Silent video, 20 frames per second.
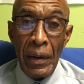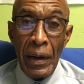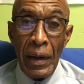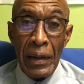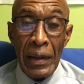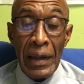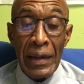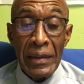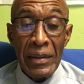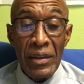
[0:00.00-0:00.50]

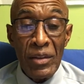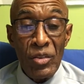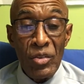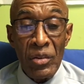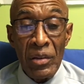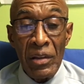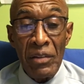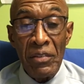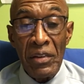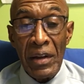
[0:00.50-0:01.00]
I like
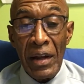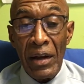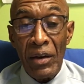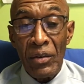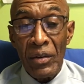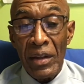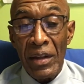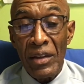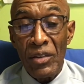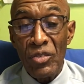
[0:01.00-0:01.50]
these live it
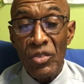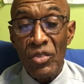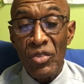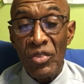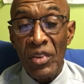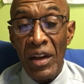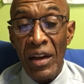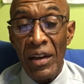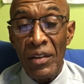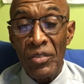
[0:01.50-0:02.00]
out
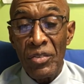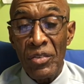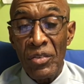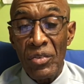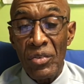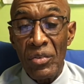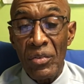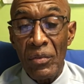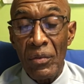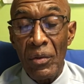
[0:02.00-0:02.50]

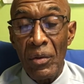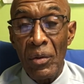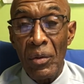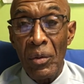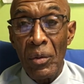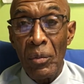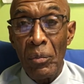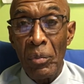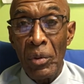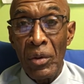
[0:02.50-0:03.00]
exercises
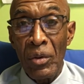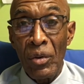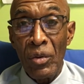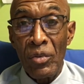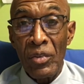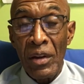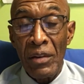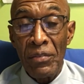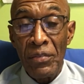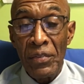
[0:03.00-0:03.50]

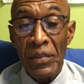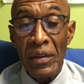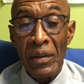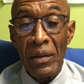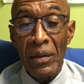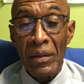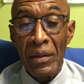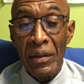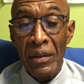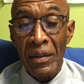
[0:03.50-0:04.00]
because I
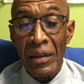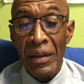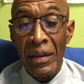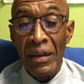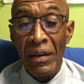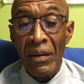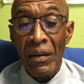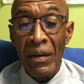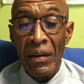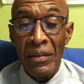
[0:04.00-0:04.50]
feel that
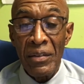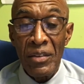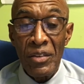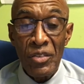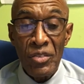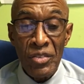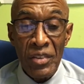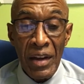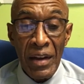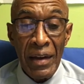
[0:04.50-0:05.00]
they are
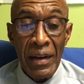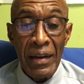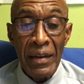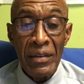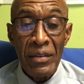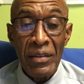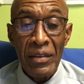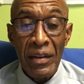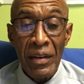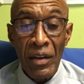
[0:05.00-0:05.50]

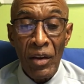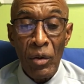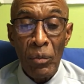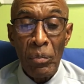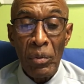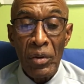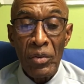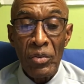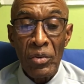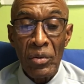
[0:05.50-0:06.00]
designed to
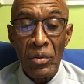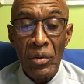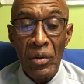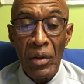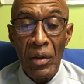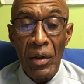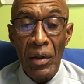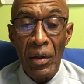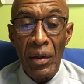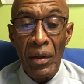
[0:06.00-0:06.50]
help us
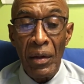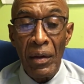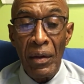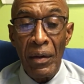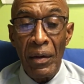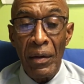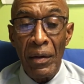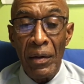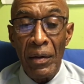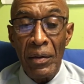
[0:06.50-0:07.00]

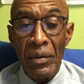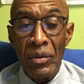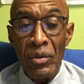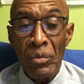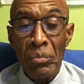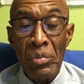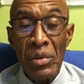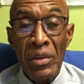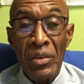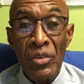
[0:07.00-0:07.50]

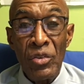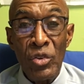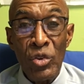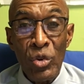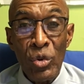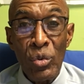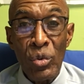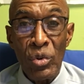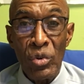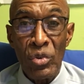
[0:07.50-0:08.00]
to be
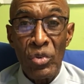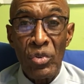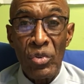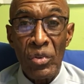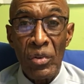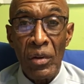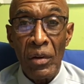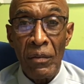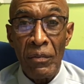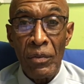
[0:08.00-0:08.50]

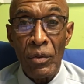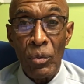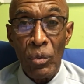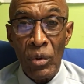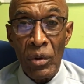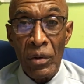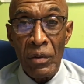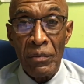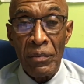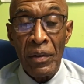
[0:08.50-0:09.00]
doers of the
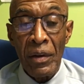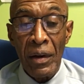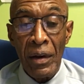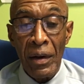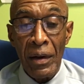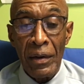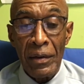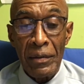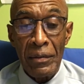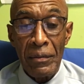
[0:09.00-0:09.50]
Word of God.